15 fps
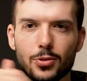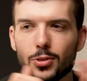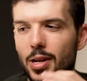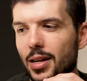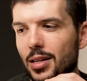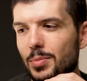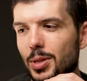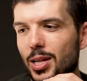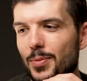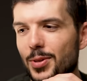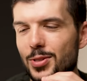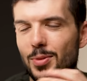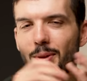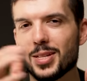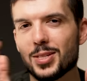You're not going to become
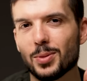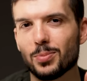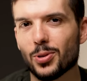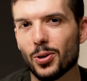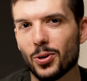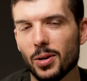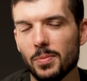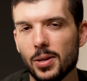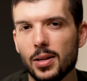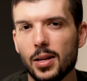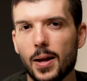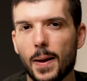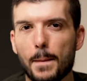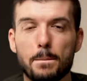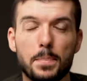this amazing programmer,
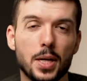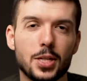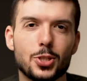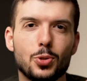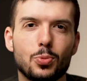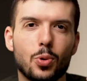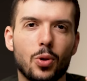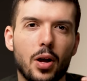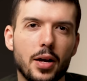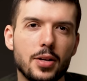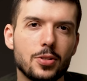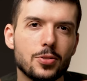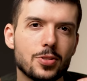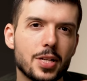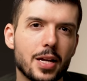but you will
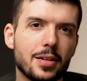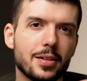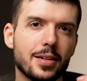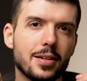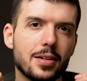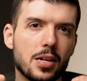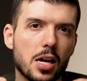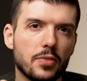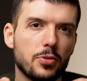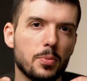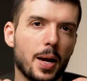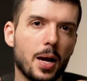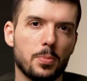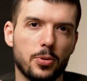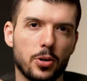understand enough
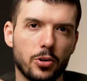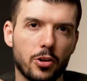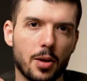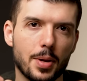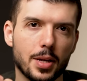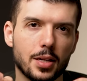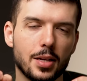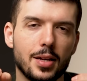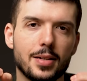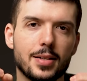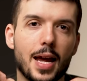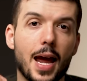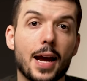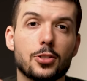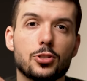about programming
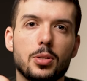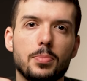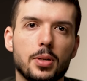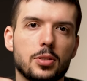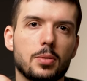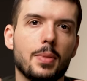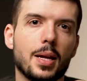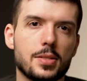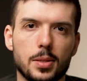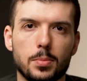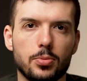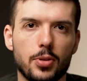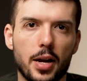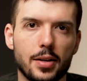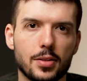to actually build amazing
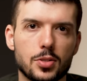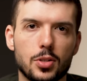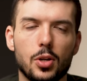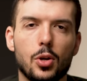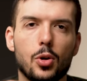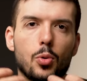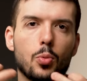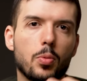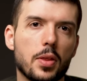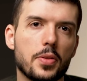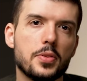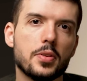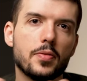products with